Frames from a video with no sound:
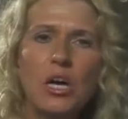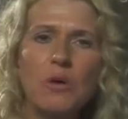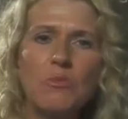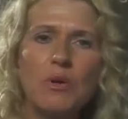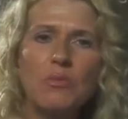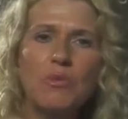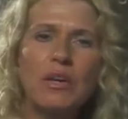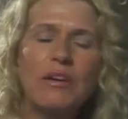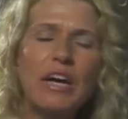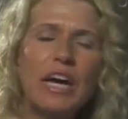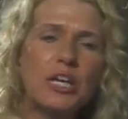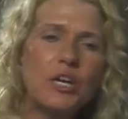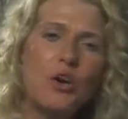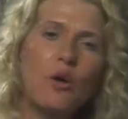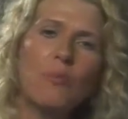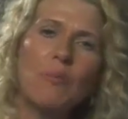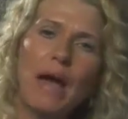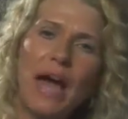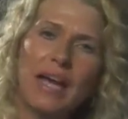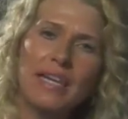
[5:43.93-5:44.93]
But we've got to
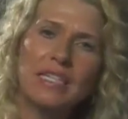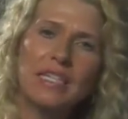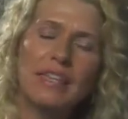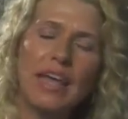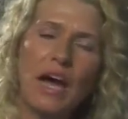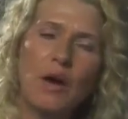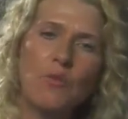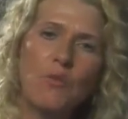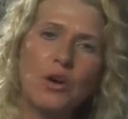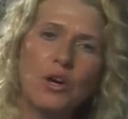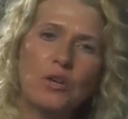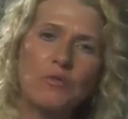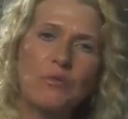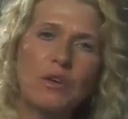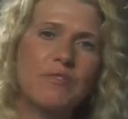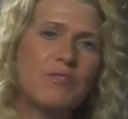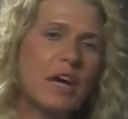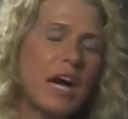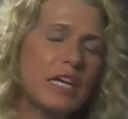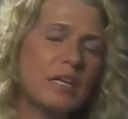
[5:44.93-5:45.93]
go back to that word and
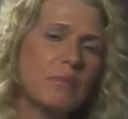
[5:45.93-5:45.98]
we've got